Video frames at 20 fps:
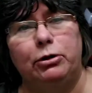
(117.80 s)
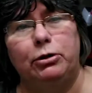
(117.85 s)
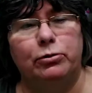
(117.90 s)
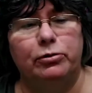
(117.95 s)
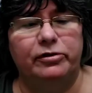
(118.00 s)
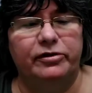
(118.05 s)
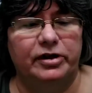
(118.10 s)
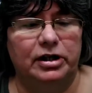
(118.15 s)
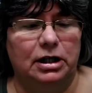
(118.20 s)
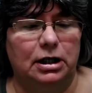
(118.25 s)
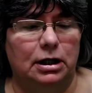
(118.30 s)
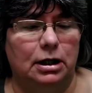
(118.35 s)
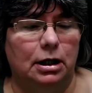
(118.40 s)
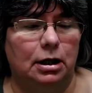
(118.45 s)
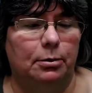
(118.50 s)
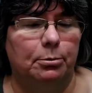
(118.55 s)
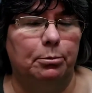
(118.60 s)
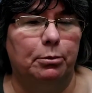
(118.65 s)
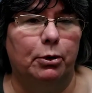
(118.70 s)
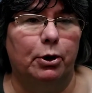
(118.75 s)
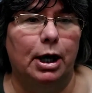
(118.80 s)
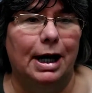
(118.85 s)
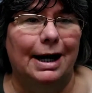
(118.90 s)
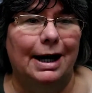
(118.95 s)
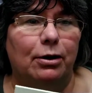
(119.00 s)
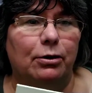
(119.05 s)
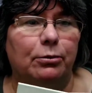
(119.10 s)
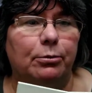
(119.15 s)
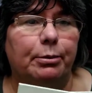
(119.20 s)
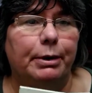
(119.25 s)
using
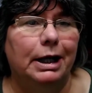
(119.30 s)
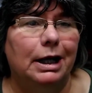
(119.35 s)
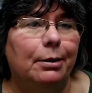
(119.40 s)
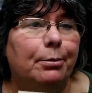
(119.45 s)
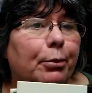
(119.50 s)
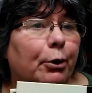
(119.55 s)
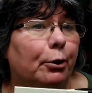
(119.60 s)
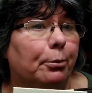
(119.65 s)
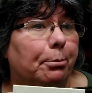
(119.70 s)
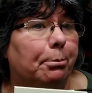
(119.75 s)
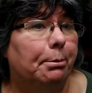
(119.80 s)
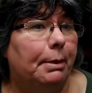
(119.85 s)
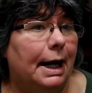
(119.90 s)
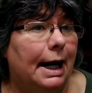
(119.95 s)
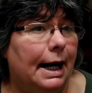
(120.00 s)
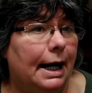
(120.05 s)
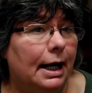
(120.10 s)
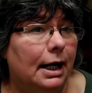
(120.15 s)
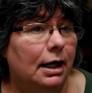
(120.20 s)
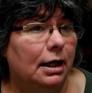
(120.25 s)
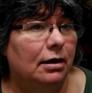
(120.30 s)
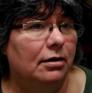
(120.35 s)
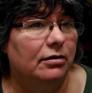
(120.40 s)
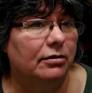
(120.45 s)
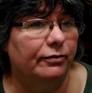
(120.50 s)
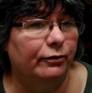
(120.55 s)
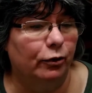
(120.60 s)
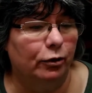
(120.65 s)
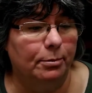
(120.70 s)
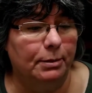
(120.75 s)
brown paper
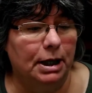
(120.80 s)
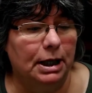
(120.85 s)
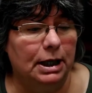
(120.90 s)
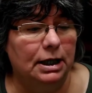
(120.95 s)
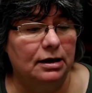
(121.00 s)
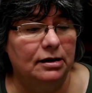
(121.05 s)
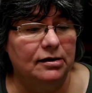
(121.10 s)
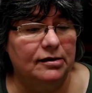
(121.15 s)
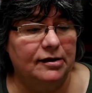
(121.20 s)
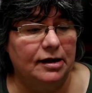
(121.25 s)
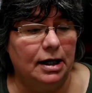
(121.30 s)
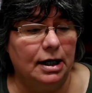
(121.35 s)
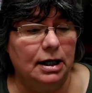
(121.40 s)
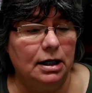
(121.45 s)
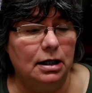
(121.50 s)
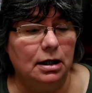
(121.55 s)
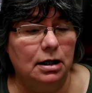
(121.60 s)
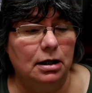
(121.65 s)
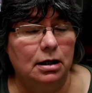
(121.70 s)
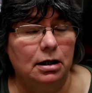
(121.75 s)
bags for my inside.